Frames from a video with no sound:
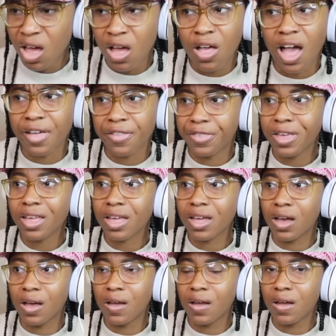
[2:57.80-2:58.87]
I think
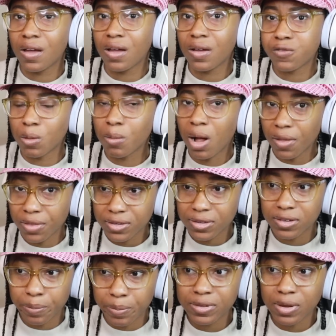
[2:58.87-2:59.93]
from all the
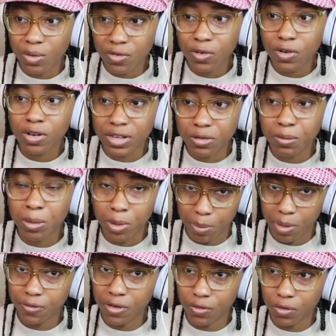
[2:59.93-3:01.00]
snippets that we've heard, this may be
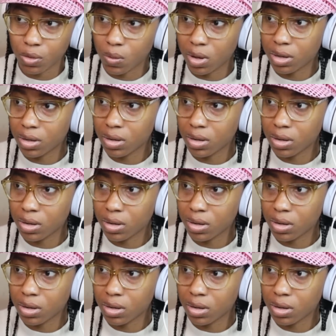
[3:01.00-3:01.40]
my favorite one.